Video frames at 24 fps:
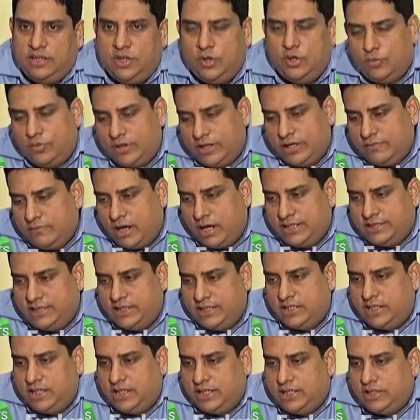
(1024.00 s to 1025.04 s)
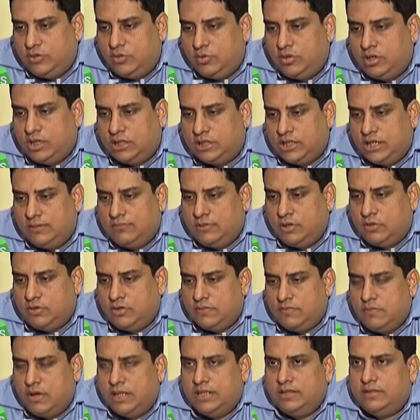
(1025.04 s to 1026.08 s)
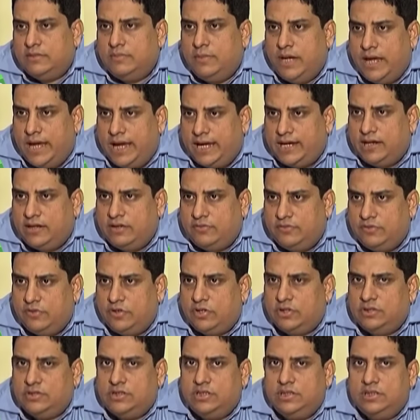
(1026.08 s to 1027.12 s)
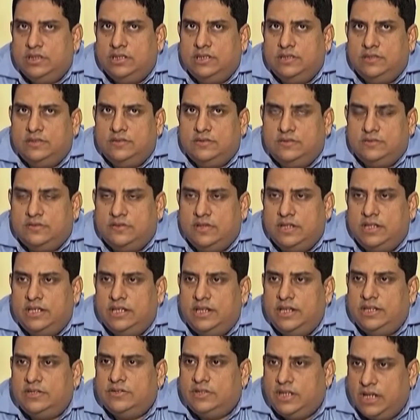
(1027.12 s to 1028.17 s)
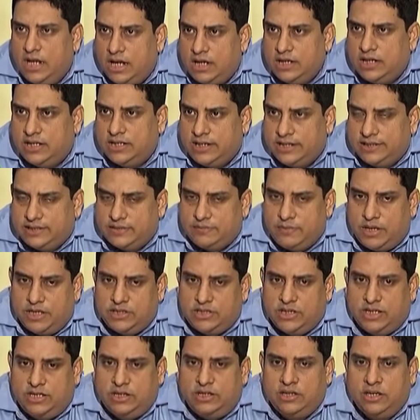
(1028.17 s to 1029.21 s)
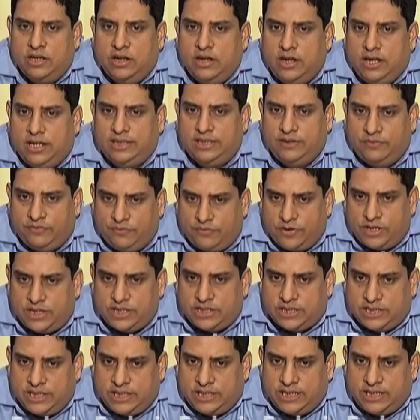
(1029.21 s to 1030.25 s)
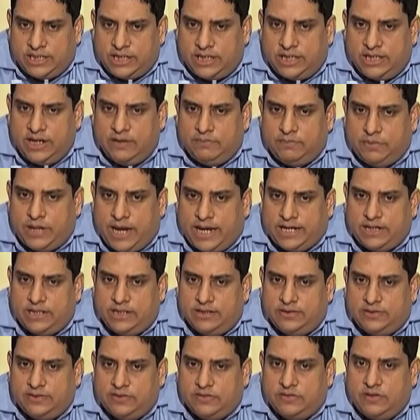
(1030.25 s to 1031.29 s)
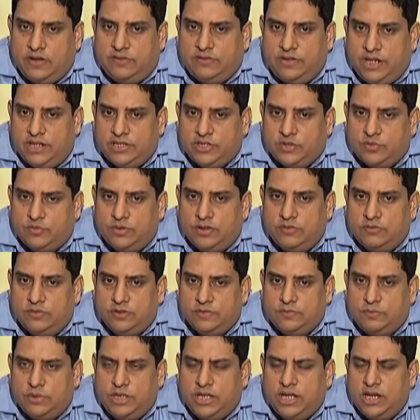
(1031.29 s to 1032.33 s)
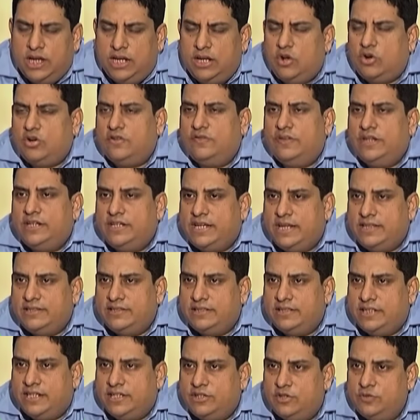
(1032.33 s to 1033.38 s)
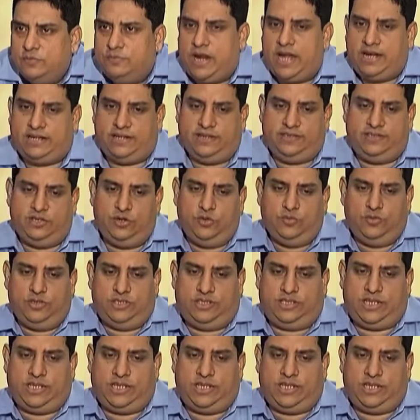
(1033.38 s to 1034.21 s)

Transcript: You were in my city, in Kolkata, about a month back for the India-Sri Lanka test match. And the first day that India practiced, Ravi Ashwin was bringing a lot of intensity into practice. You were